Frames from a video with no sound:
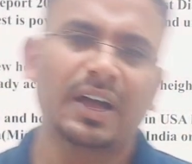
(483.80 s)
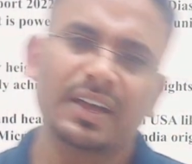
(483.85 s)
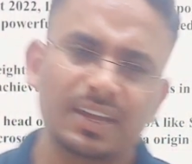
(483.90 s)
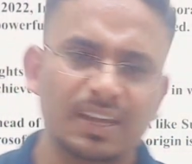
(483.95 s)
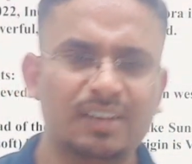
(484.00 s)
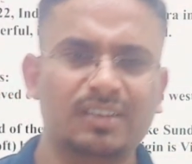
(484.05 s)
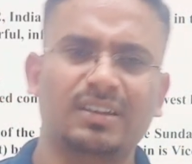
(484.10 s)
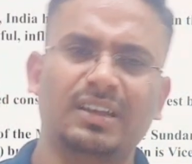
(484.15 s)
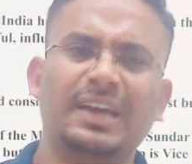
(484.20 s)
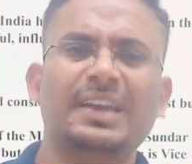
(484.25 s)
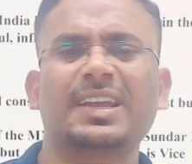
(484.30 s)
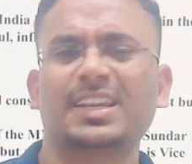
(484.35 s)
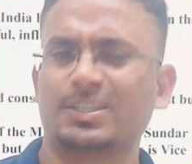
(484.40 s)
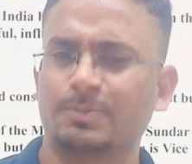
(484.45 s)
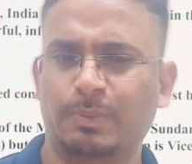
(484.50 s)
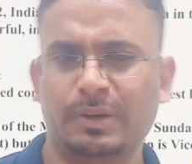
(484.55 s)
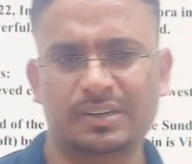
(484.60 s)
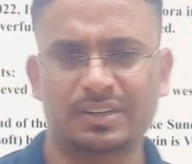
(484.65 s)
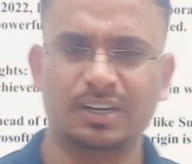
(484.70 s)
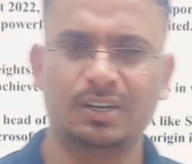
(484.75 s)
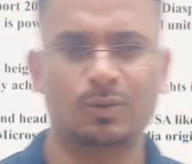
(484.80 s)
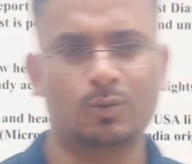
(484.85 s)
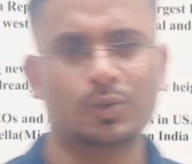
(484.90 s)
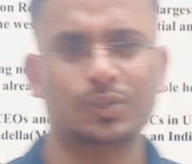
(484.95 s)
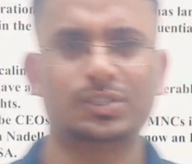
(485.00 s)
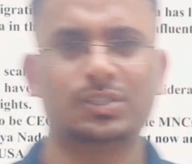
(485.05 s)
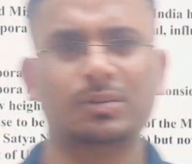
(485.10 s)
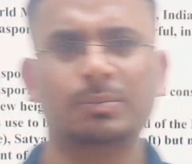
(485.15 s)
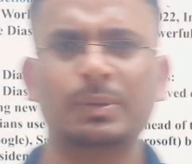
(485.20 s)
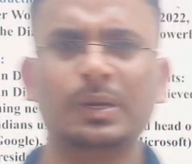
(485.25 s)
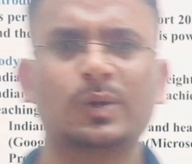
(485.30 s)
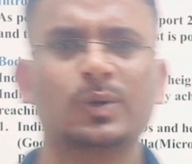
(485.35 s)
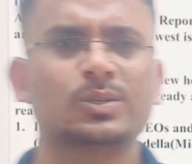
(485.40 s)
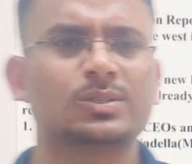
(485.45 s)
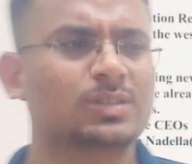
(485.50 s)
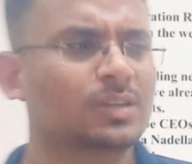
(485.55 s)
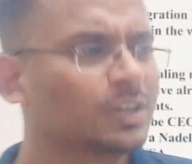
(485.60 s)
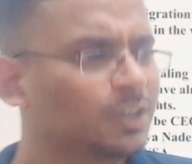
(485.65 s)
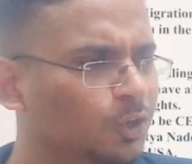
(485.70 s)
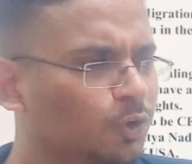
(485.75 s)
again an expected question,
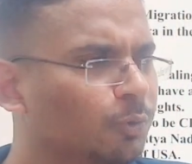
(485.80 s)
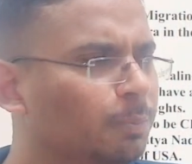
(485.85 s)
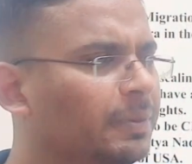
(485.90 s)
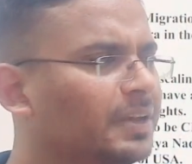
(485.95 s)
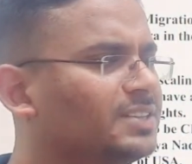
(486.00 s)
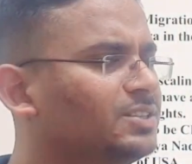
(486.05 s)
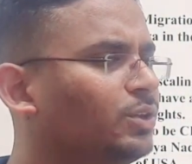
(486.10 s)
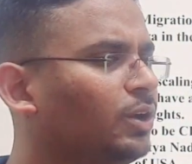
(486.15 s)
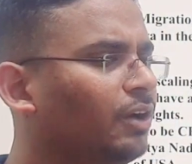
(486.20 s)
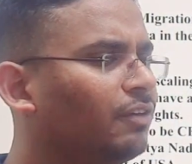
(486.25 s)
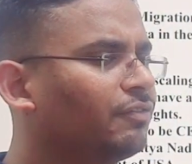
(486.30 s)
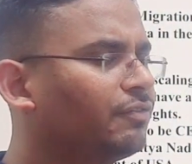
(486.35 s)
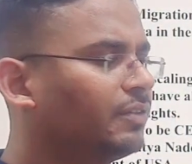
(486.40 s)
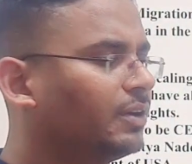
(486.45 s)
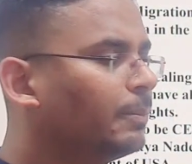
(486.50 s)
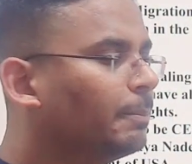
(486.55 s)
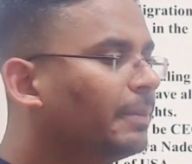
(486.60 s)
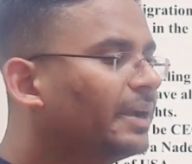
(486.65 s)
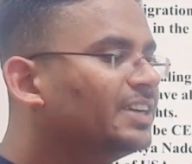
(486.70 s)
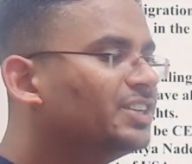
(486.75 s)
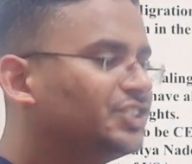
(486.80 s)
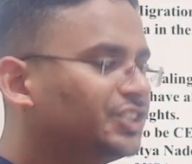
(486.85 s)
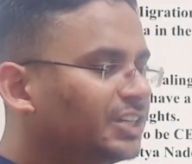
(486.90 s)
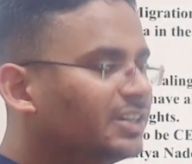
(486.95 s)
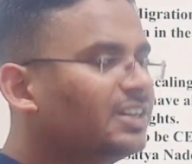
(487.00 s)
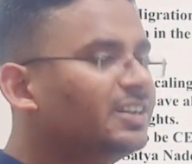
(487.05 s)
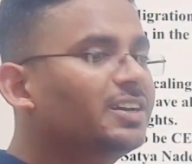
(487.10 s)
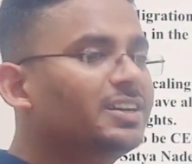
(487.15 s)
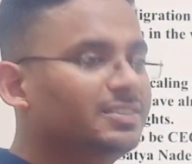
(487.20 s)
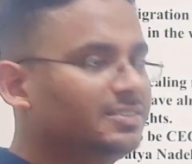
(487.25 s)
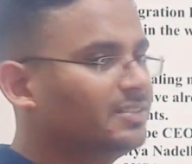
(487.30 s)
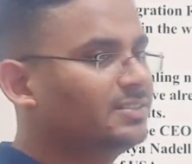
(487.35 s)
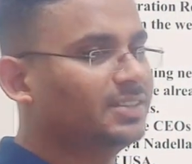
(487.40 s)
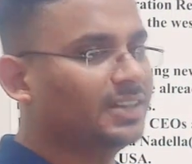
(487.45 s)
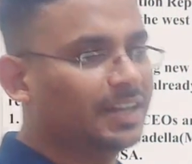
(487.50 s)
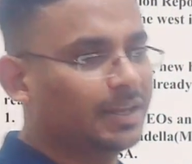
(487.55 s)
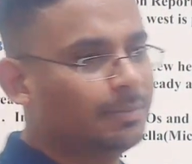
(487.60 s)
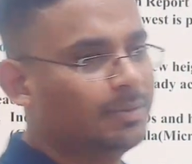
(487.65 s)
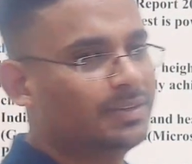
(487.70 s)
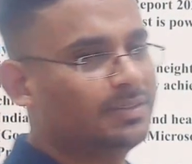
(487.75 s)
because UPSC have mentioned in its
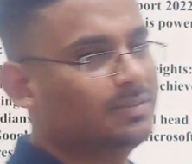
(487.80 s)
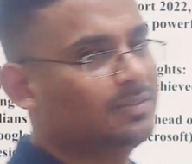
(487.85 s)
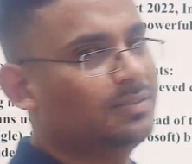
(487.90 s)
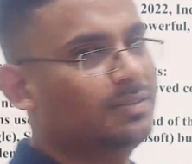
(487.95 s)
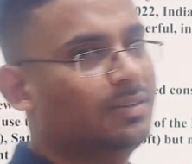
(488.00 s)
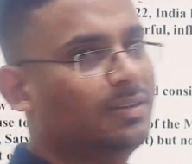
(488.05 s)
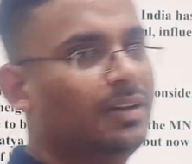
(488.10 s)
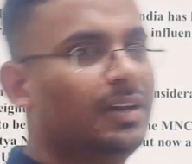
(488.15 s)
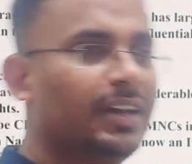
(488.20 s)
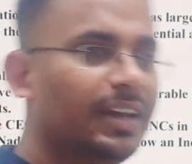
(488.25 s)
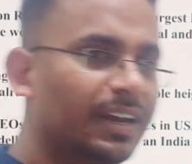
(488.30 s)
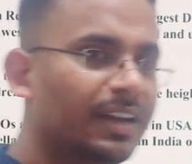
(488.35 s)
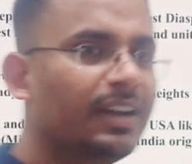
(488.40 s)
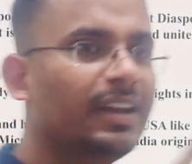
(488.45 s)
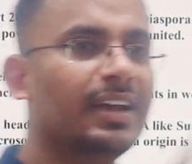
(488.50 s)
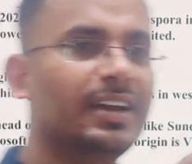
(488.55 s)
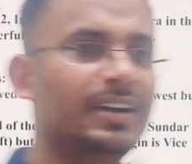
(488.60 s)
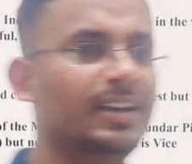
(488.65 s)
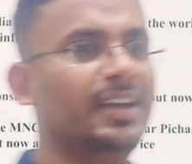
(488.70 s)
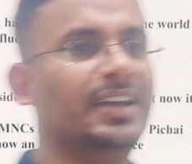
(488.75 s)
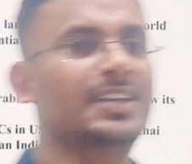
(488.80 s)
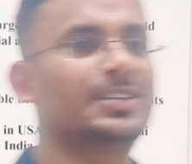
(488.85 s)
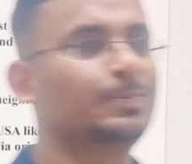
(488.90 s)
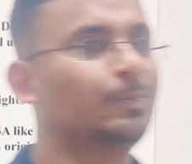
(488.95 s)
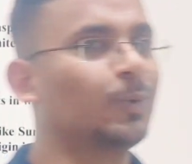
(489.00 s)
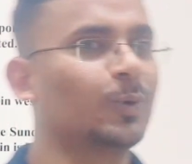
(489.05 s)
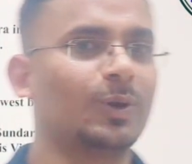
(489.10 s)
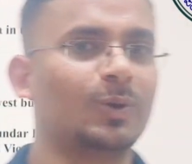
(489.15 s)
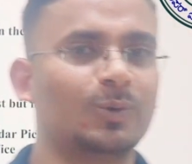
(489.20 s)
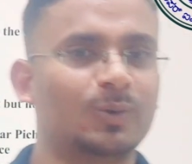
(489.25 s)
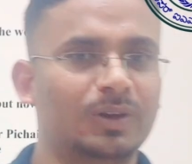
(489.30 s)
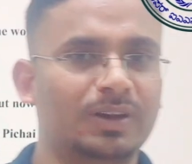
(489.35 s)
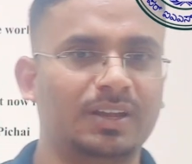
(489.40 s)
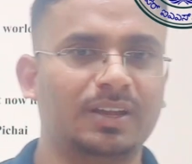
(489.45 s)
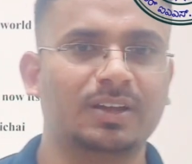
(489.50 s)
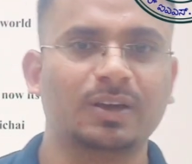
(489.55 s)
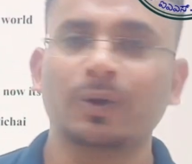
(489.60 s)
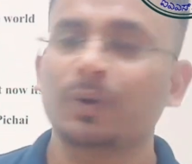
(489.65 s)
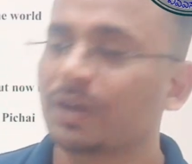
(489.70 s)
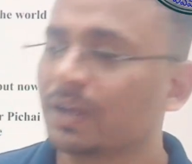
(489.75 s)
syllabus Indian diaspora,
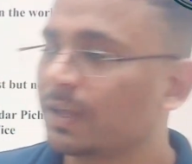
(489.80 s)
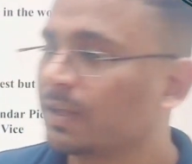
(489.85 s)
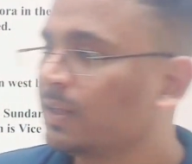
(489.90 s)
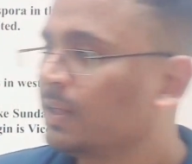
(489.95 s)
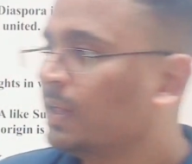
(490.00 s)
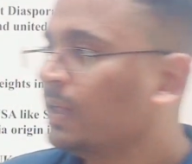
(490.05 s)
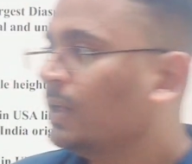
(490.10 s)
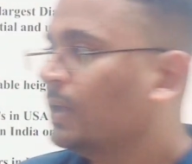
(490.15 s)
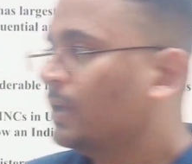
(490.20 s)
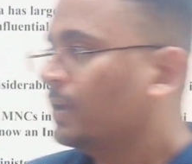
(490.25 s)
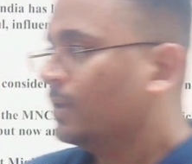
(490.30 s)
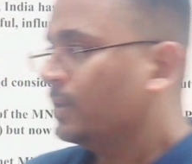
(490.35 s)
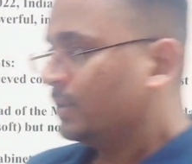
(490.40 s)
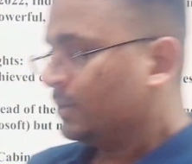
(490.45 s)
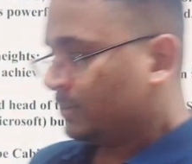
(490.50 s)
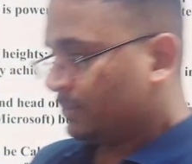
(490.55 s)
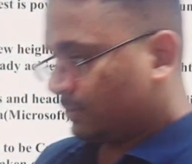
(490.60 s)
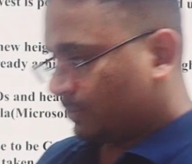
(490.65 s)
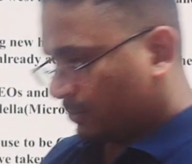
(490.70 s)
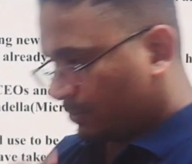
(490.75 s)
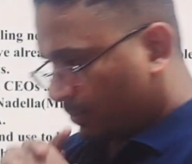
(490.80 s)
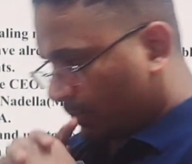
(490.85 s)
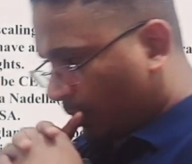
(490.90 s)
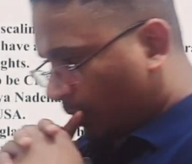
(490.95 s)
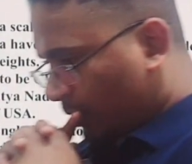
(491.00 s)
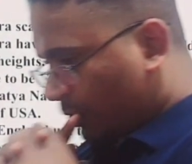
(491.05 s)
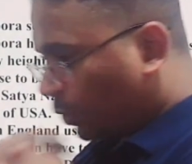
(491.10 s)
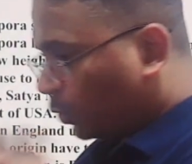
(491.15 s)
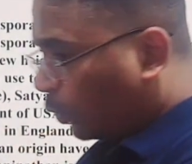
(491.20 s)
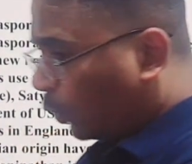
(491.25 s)
okay. So